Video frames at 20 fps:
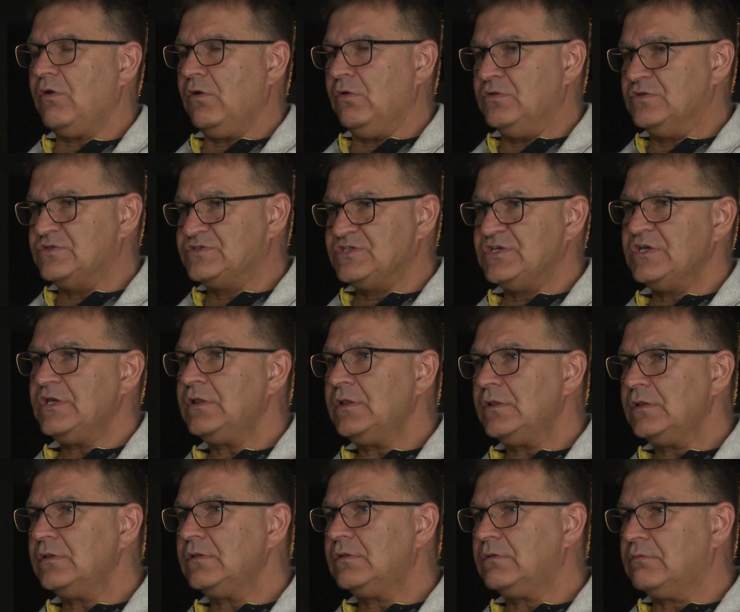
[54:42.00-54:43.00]

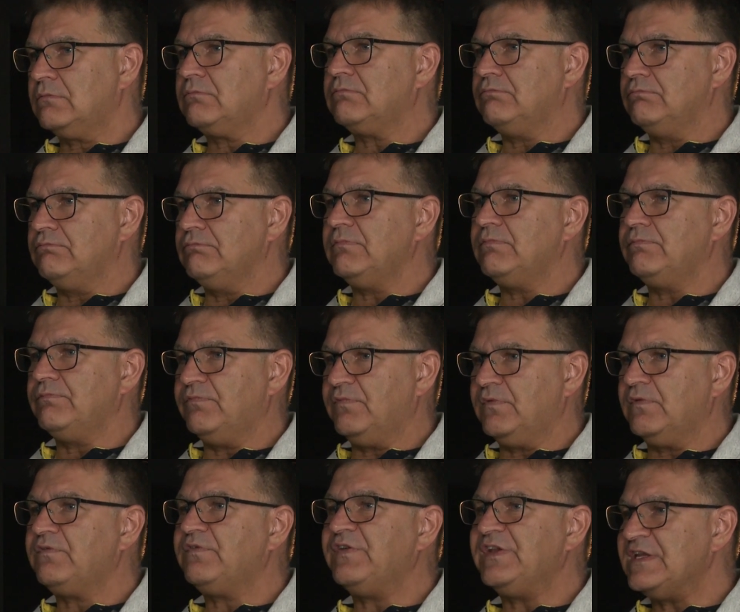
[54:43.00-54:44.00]
until
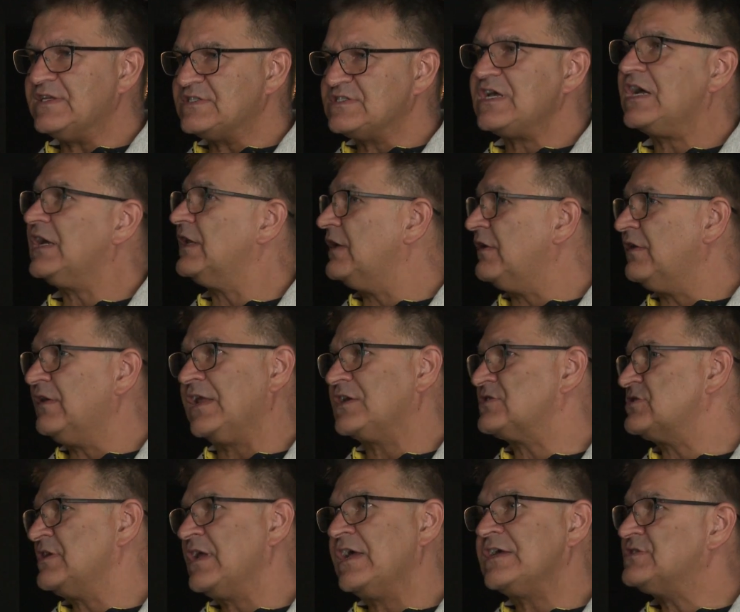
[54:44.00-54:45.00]
we decided
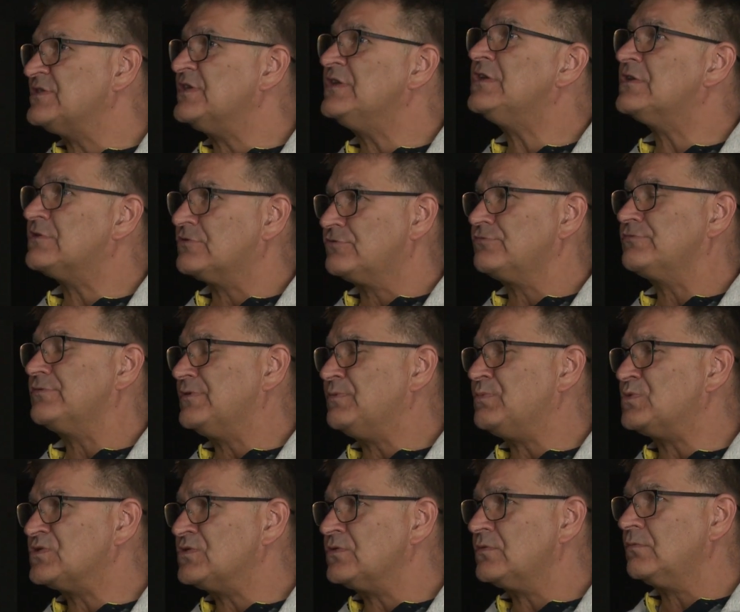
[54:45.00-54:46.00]
nationalised industry
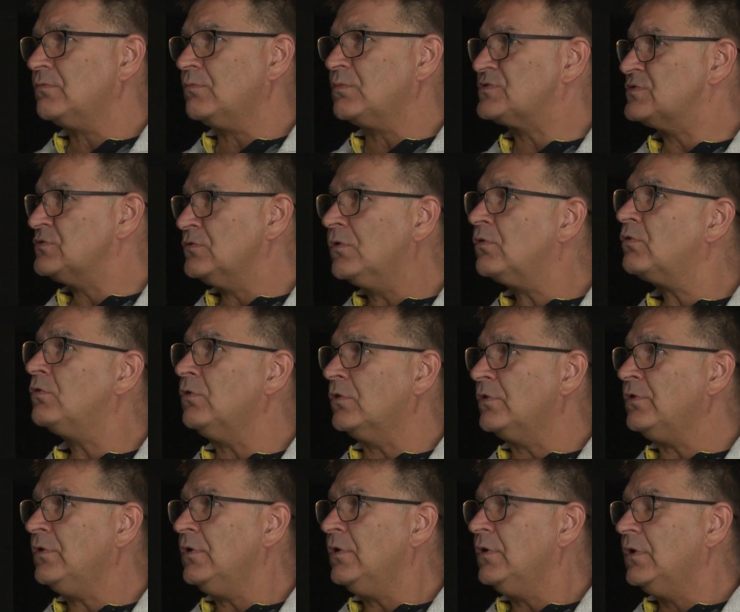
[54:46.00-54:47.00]
was no
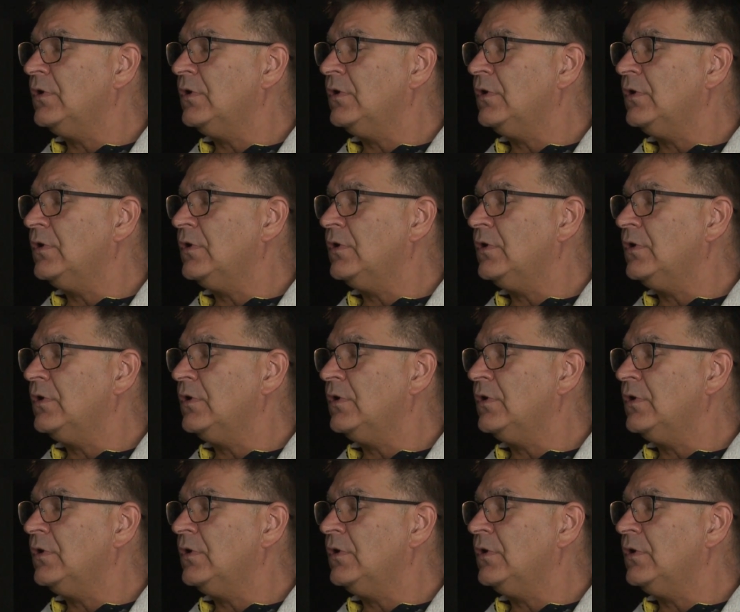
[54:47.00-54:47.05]
good,